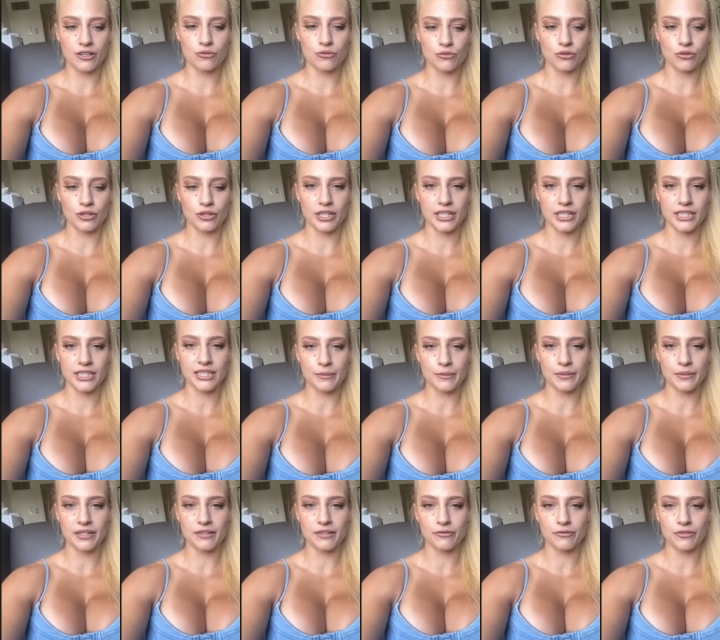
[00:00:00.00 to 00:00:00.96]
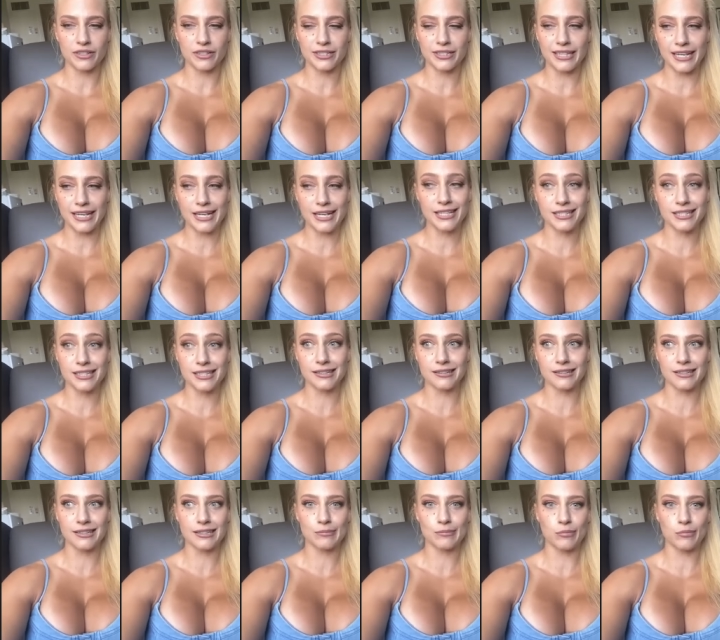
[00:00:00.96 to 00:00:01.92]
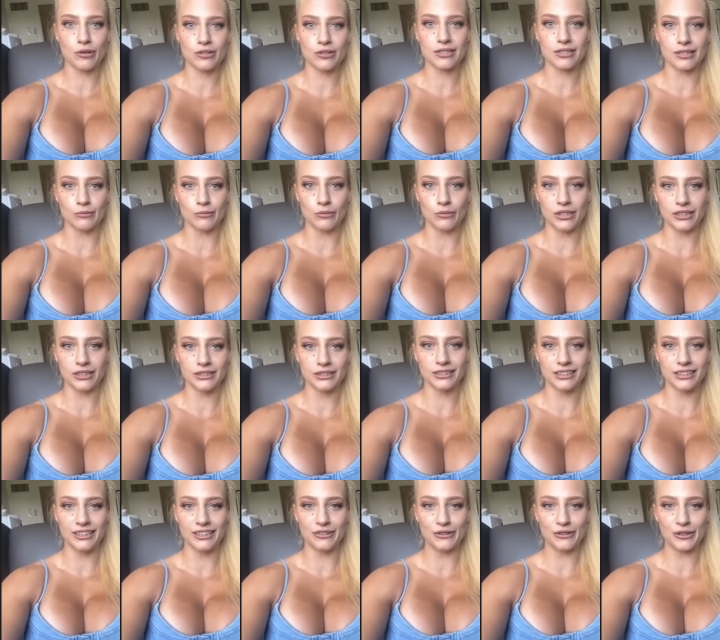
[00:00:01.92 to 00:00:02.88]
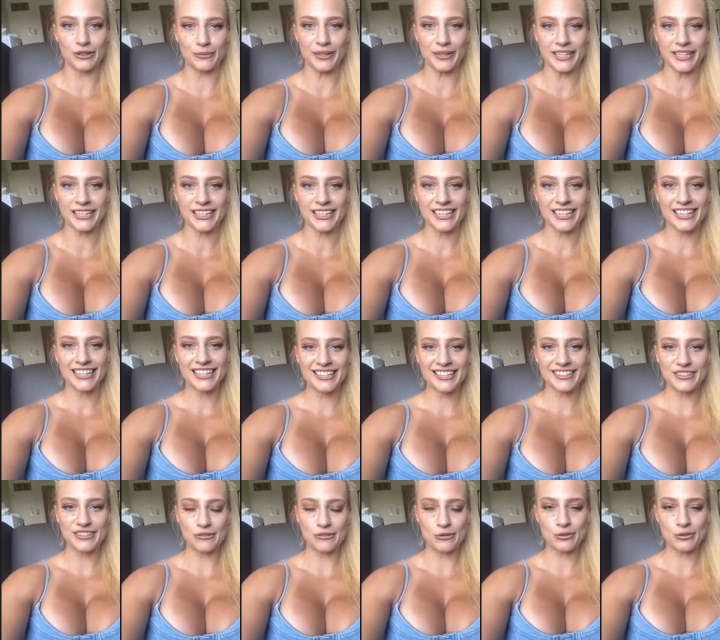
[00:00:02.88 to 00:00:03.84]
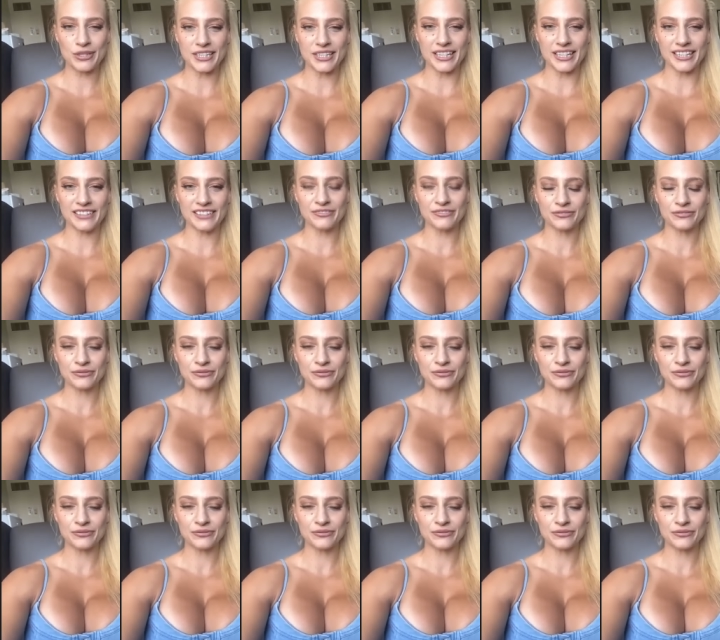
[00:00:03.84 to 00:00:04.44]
drawn into something if it's easier to just box someone, you know what I mean? So we'll see.